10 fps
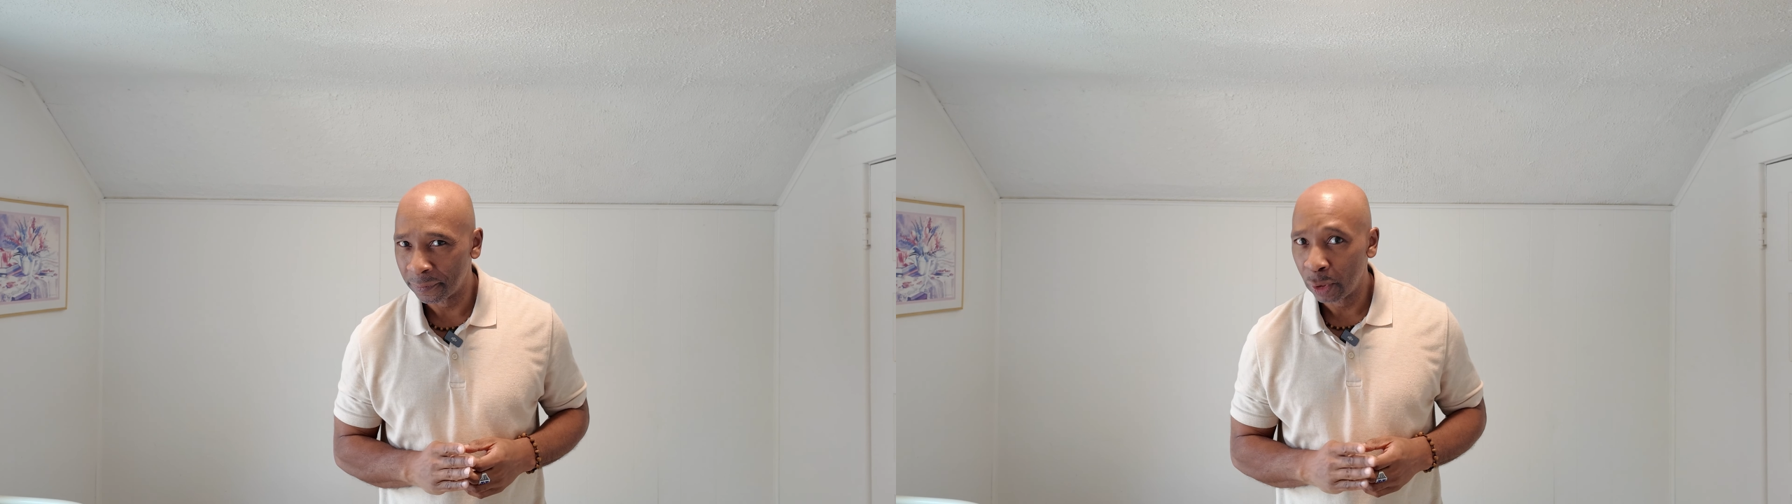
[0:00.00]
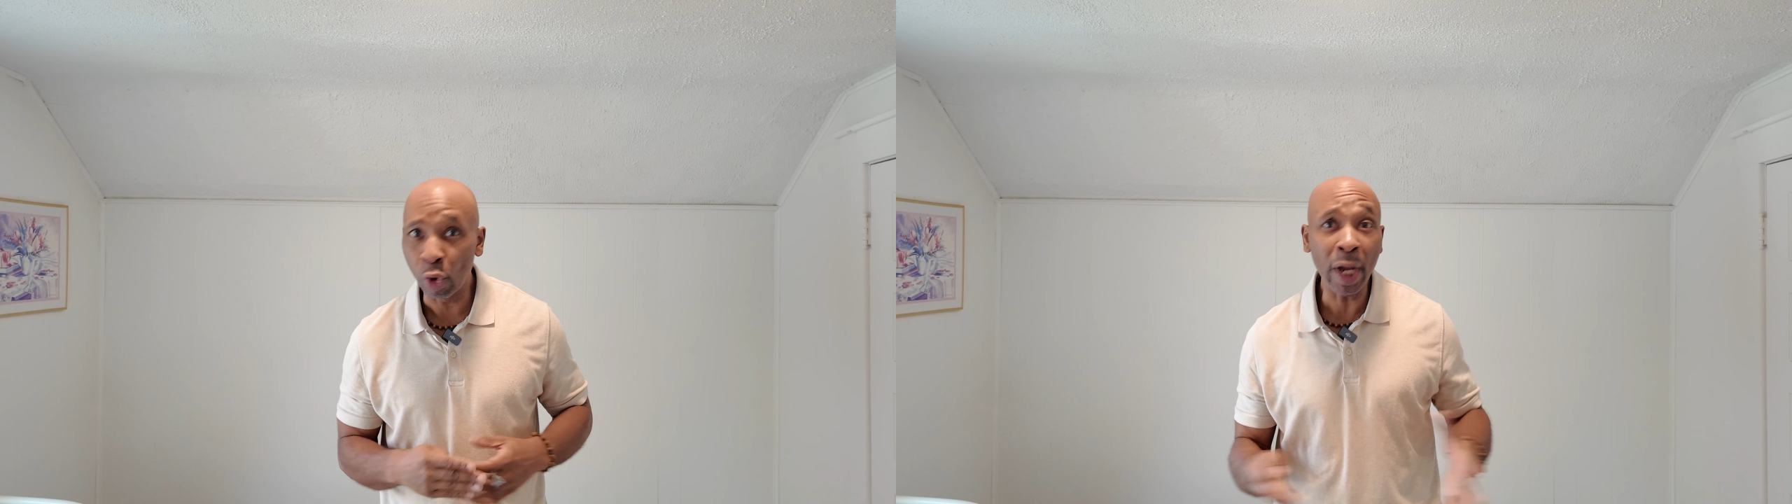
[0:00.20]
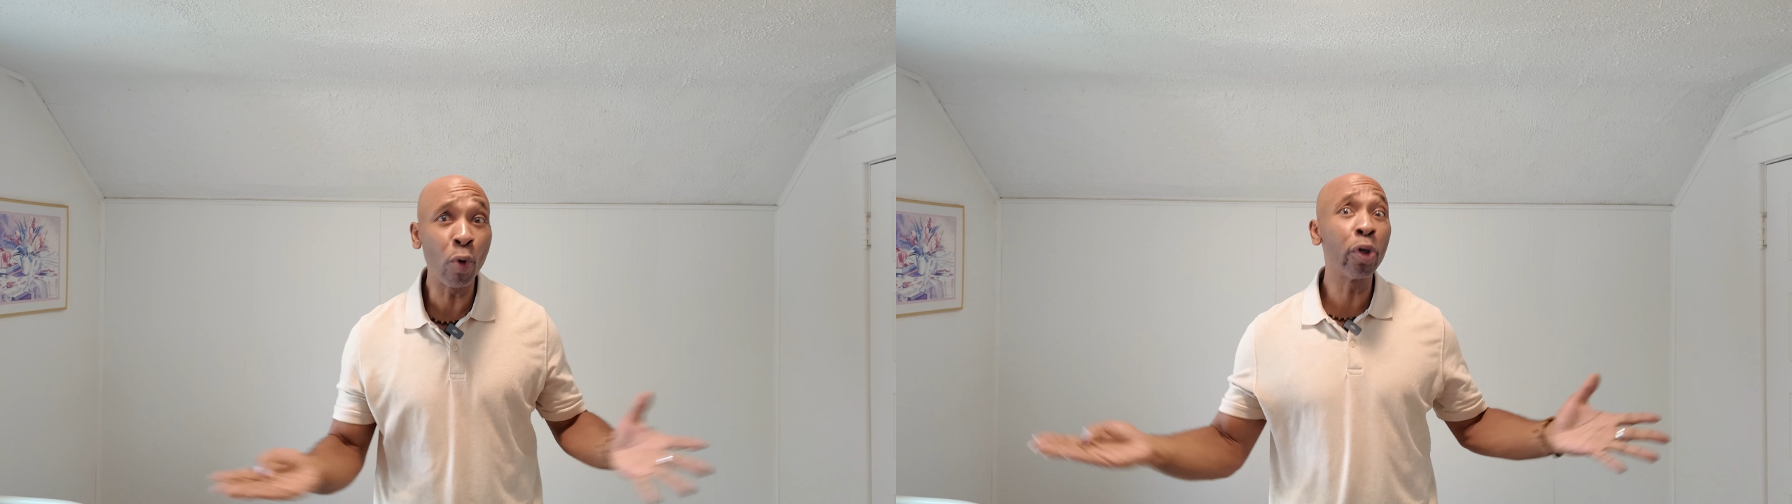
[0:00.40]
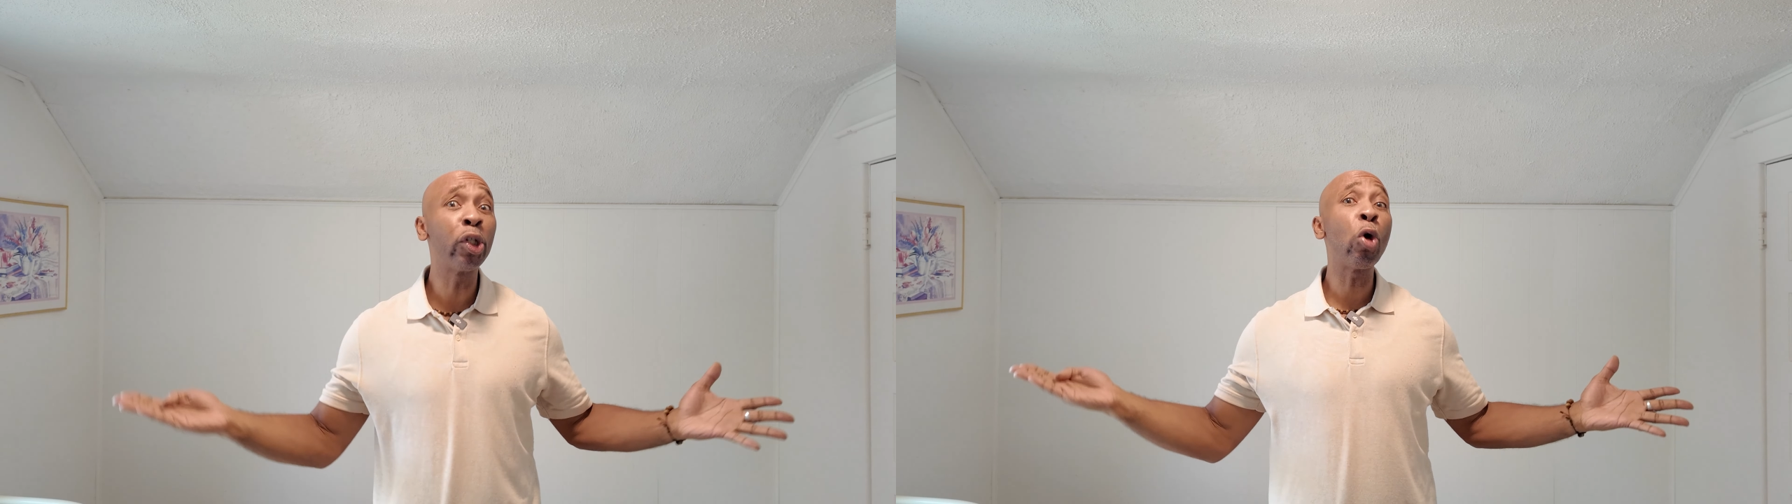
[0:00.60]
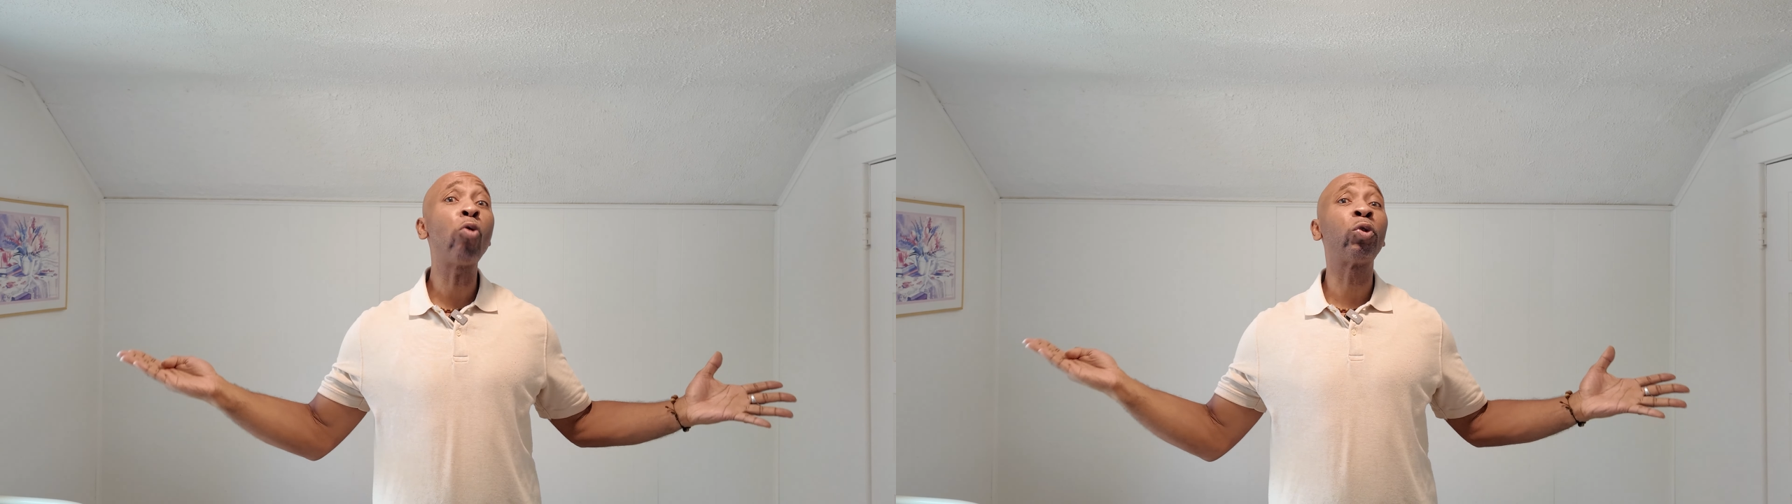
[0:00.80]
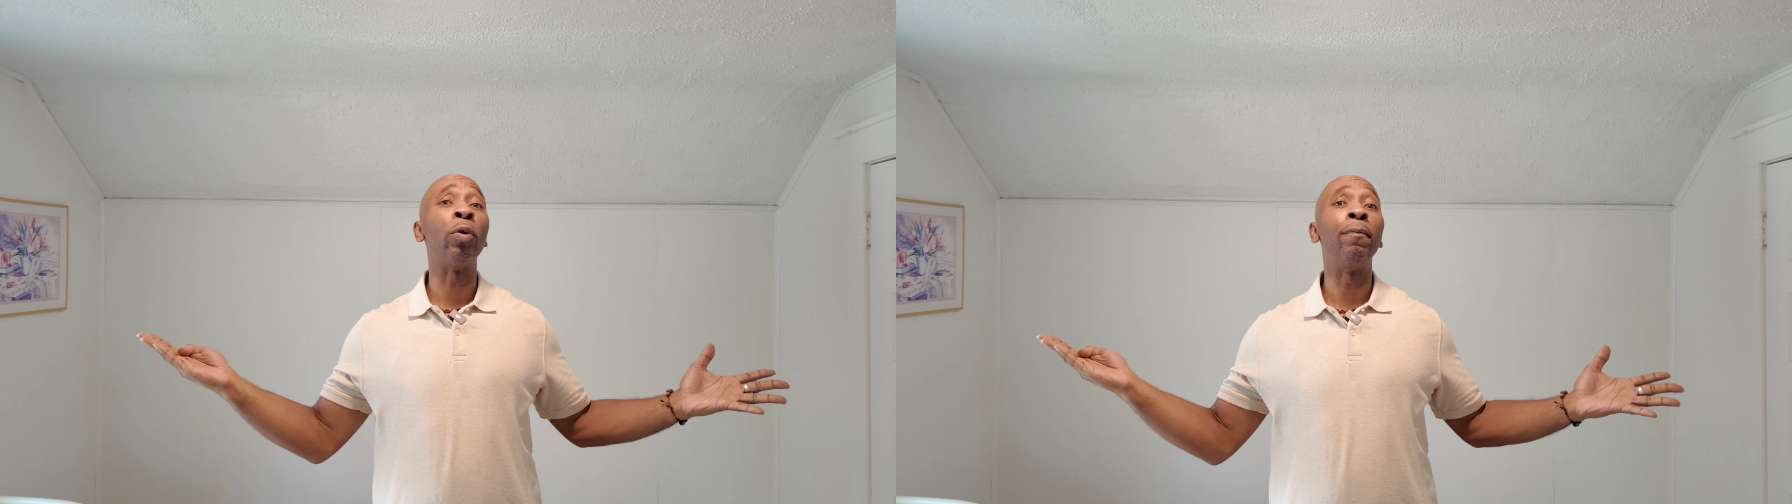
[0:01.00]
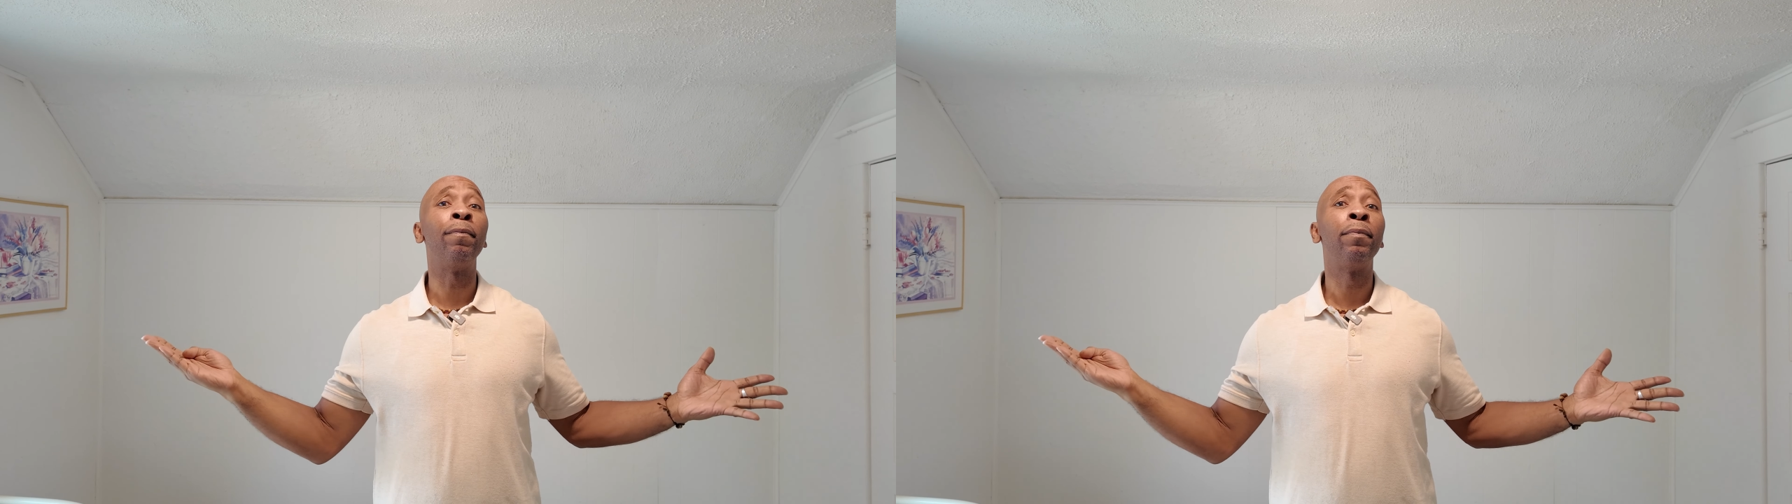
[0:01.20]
Soy un adulto.